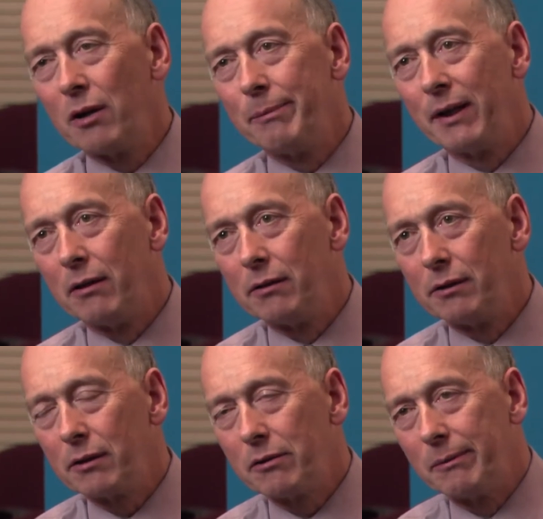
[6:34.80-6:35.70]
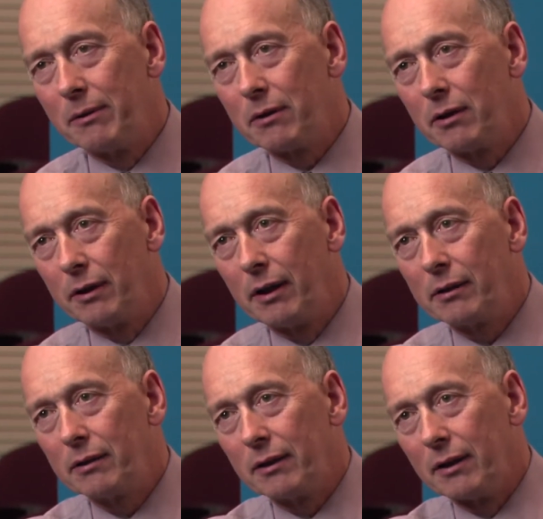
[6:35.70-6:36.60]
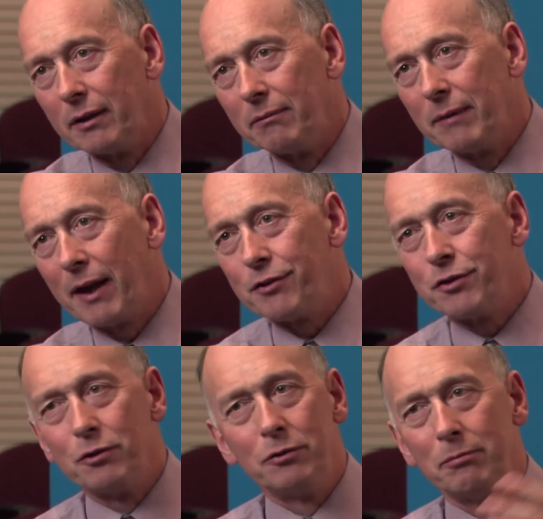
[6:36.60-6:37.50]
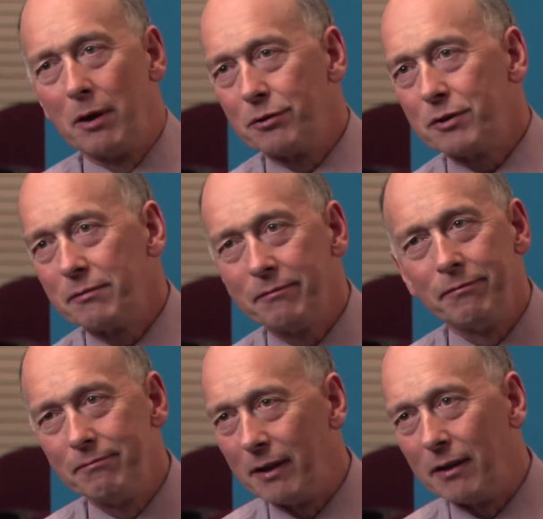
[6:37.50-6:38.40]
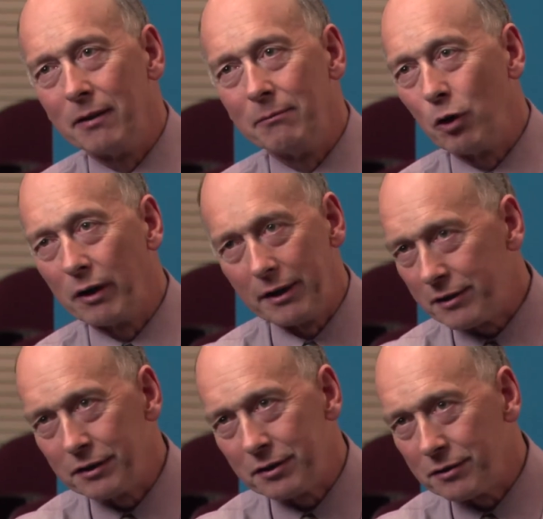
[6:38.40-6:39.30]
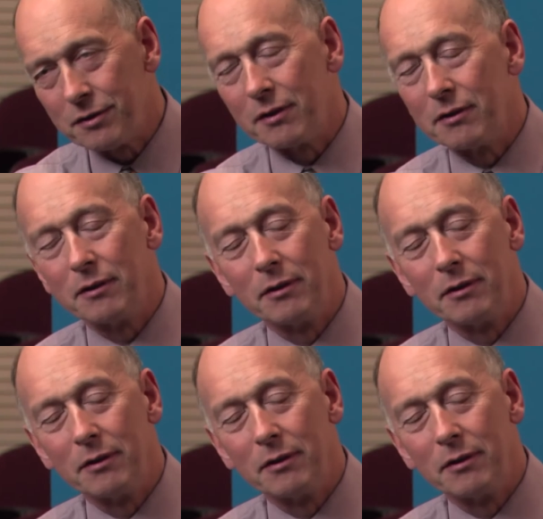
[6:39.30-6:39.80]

go beyond criminal conduct, as do most organizations that